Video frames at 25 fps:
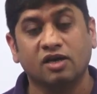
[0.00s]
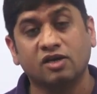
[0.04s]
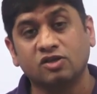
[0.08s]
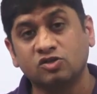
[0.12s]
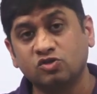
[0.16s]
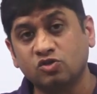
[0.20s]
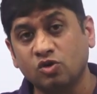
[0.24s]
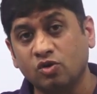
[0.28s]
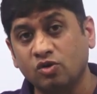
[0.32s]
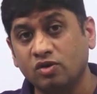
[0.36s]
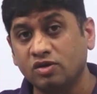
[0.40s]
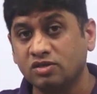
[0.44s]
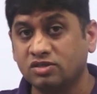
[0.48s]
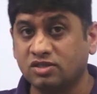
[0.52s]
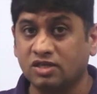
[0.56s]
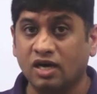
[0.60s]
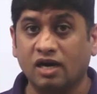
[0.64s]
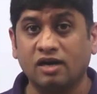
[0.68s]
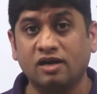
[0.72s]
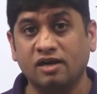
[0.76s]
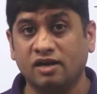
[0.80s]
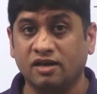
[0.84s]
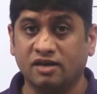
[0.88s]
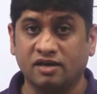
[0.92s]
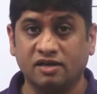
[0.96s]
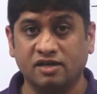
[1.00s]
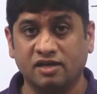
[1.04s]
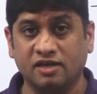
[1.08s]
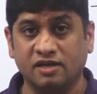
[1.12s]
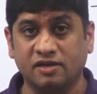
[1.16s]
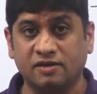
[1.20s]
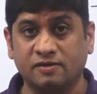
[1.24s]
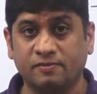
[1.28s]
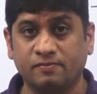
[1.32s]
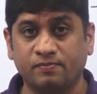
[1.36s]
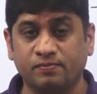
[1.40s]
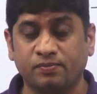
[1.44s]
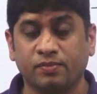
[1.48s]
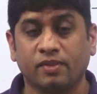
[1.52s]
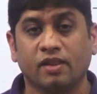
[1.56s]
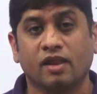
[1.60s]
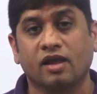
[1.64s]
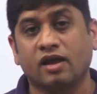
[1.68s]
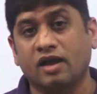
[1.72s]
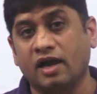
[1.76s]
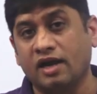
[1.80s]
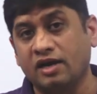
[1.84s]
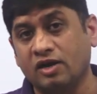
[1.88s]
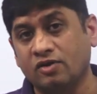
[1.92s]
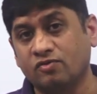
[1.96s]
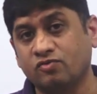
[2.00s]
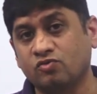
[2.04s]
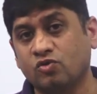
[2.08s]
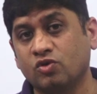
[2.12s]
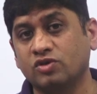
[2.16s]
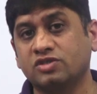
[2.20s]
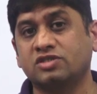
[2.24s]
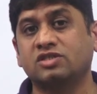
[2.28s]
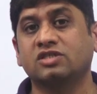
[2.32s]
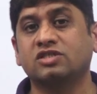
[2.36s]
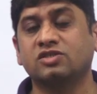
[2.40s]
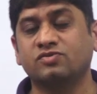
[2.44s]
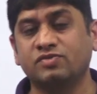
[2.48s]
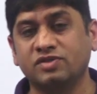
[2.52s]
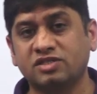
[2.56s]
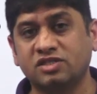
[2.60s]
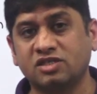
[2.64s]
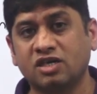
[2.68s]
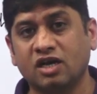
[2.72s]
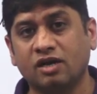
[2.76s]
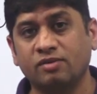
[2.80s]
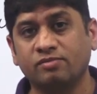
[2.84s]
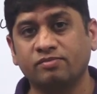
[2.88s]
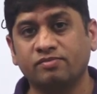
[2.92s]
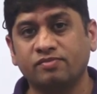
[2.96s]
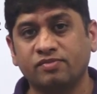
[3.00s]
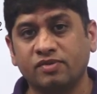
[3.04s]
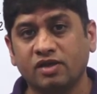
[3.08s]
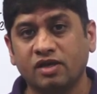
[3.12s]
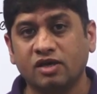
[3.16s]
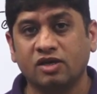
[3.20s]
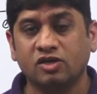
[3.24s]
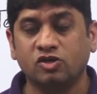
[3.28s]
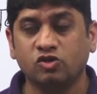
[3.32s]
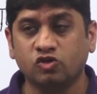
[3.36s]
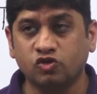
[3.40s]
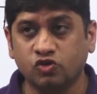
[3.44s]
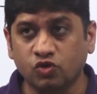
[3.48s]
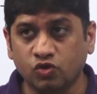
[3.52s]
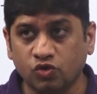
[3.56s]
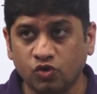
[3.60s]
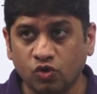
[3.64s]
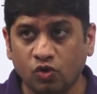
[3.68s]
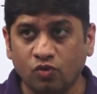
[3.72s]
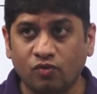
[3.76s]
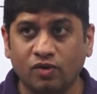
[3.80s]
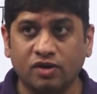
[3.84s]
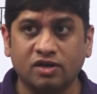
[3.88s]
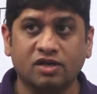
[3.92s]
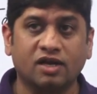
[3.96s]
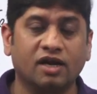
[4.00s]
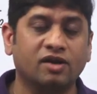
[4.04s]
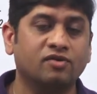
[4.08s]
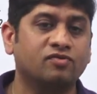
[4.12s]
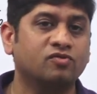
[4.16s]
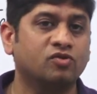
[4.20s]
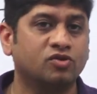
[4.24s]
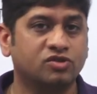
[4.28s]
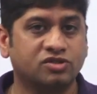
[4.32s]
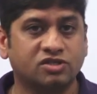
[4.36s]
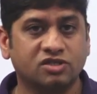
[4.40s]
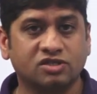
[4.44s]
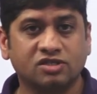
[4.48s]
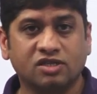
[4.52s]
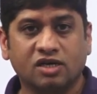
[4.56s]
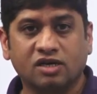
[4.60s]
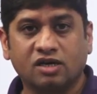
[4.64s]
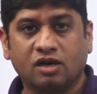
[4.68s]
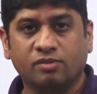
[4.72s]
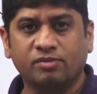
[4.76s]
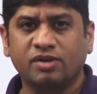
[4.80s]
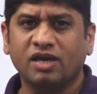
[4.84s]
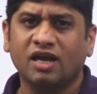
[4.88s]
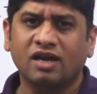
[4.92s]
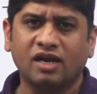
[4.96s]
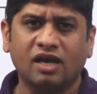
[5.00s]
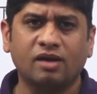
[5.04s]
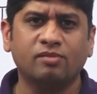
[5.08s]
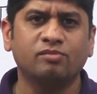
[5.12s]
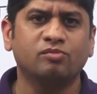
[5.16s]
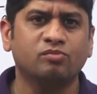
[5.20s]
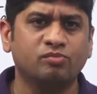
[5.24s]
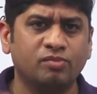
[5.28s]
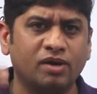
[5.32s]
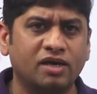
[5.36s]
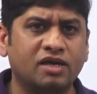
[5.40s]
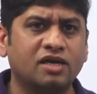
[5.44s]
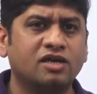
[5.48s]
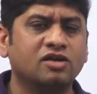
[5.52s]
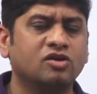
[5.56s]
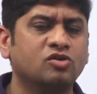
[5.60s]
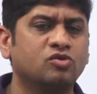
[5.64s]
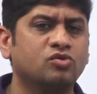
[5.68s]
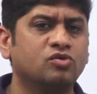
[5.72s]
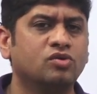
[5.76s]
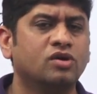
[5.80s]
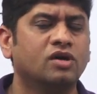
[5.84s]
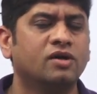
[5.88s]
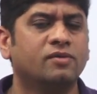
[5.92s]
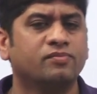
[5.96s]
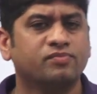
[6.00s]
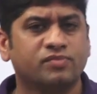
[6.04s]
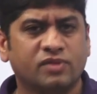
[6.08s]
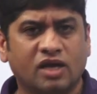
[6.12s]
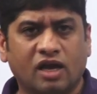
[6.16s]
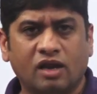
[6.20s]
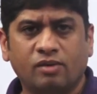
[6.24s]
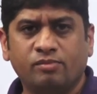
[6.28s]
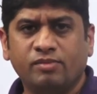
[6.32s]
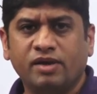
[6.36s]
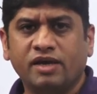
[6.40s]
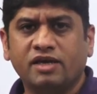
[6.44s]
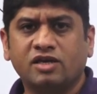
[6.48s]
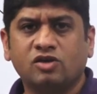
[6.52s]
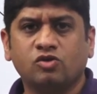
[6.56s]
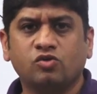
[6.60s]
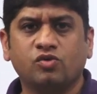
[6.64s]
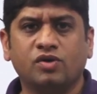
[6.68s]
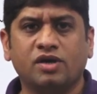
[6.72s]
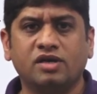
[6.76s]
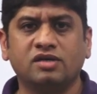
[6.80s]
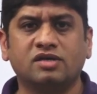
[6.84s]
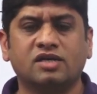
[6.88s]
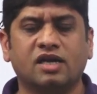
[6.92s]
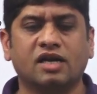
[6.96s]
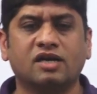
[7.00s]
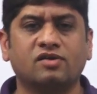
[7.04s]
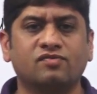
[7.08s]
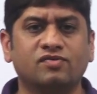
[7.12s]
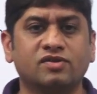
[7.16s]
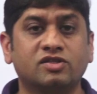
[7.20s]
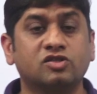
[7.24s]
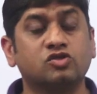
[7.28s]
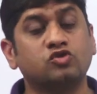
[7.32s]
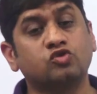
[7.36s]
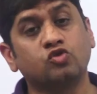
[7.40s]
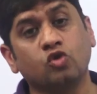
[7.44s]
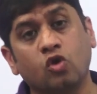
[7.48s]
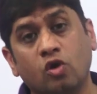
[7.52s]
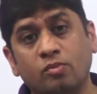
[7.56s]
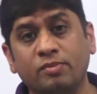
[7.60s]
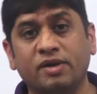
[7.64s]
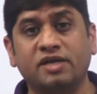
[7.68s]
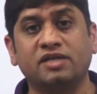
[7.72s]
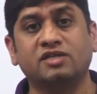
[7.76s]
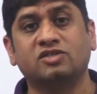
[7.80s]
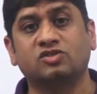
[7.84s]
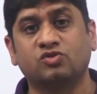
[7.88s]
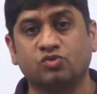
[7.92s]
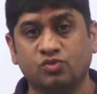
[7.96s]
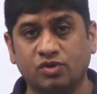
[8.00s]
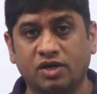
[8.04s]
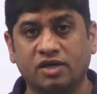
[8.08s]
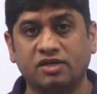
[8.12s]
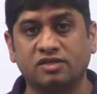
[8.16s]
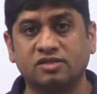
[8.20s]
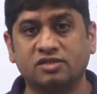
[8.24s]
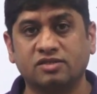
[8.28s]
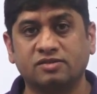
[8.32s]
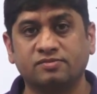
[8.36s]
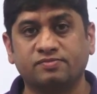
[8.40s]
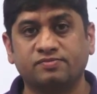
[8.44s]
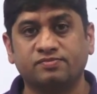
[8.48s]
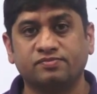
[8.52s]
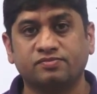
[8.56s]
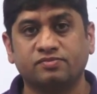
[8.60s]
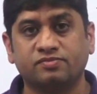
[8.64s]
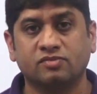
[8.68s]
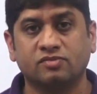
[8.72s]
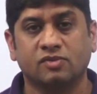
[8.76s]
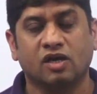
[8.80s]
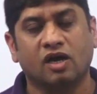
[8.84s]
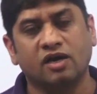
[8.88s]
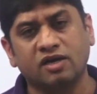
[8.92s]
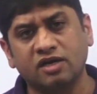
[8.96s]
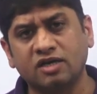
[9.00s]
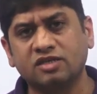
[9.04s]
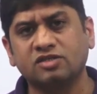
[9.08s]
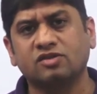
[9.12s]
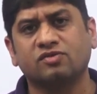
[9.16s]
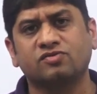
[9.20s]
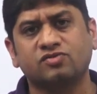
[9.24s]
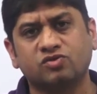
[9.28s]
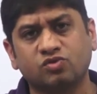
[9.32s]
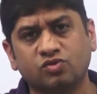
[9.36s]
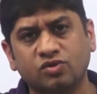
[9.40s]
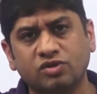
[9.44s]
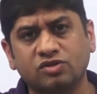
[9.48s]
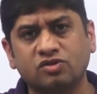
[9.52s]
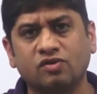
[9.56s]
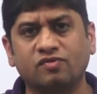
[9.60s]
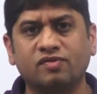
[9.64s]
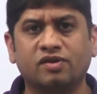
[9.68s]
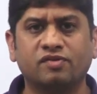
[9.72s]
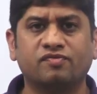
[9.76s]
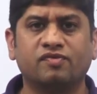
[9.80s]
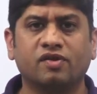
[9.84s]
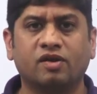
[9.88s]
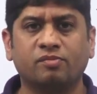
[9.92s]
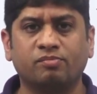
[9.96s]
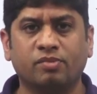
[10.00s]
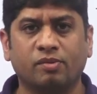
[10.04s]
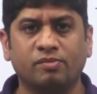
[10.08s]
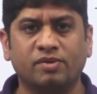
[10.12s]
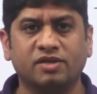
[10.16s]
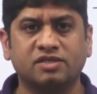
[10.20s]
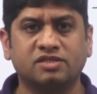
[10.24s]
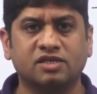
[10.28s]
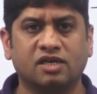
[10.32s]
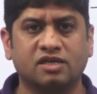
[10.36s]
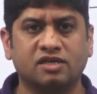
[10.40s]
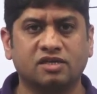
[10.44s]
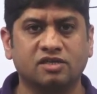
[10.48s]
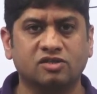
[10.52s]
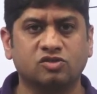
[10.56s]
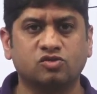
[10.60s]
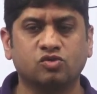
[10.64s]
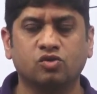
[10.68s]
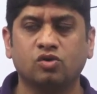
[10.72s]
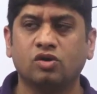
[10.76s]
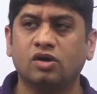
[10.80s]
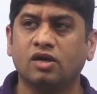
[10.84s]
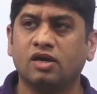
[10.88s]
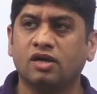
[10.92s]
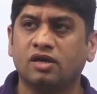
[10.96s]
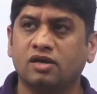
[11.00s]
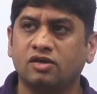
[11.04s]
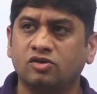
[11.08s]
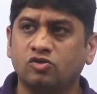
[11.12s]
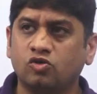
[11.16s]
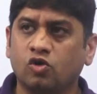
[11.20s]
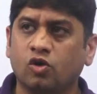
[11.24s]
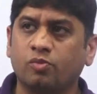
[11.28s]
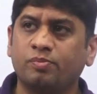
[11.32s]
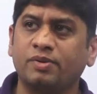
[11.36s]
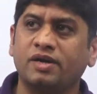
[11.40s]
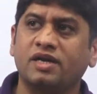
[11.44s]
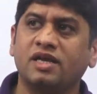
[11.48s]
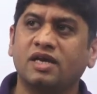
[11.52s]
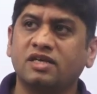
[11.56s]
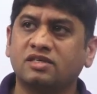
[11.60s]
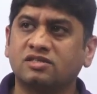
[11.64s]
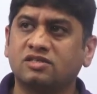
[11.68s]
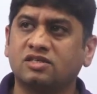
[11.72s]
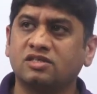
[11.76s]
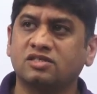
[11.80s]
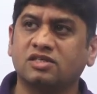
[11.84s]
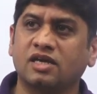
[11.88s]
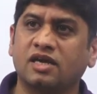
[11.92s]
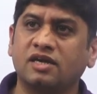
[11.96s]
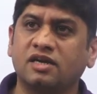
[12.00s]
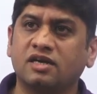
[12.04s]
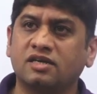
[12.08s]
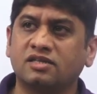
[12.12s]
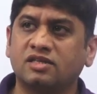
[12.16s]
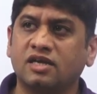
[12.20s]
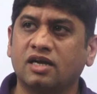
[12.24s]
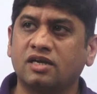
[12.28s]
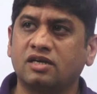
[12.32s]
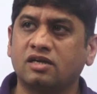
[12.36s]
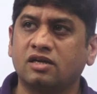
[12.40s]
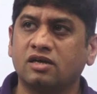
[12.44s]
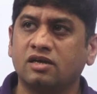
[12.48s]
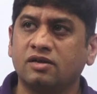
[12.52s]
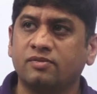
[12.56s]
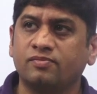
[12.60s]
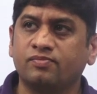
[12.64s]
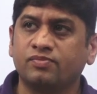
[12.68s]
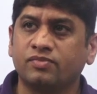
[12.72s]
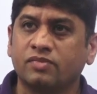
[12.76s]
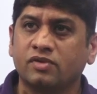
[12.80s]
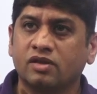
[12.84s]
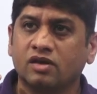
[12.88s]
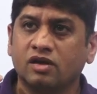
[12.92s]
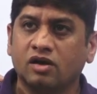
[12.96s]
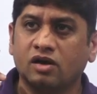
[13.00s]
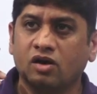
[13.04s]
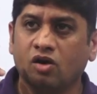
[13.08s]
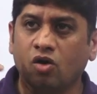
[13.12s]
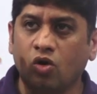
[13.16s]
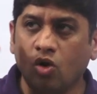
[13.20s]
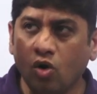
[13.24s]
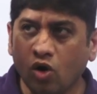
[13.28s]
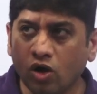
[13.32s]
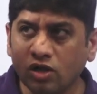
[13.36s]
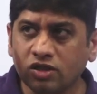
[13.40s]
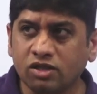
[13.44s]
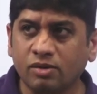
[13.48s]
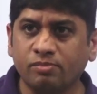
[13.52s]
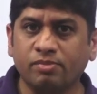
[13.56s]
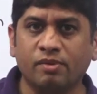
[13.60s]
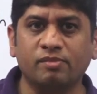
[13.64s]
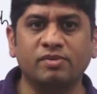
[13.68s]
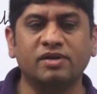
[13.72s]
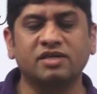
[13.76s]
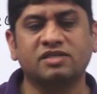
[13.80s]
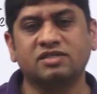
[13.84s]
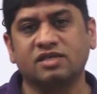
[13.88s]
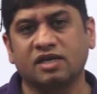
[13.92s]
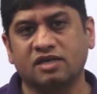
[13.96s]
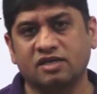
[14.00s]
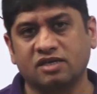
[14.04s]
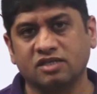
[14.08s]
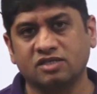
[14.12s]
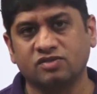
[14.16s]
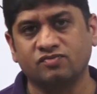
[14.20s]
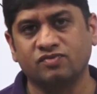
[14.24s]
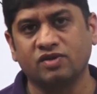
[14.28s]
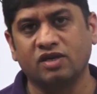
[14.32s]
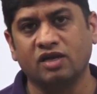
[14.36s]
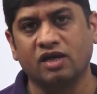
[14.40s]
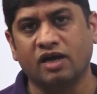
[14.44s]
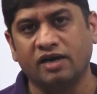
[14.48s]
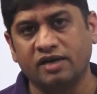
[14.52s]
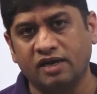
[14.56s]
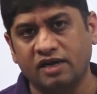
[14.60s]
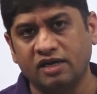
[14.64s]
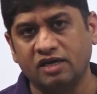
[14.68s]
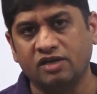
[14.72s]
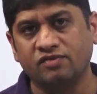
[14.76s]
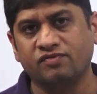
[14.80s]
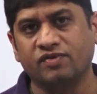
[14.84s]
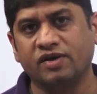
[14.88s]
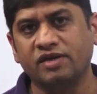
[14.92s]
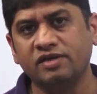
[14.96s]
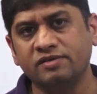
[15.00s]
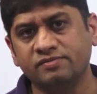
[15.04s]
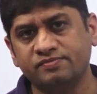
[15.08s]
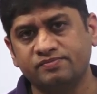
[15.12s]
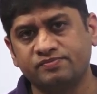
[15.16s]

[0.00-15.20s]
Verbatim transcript: So, start learning it, kind of questions which come, you should know what kind of questions are coming and I am making you, I will make you interact with so many students hundreds of students of different public sectors. So, your PD has decided that all the public sectors will identify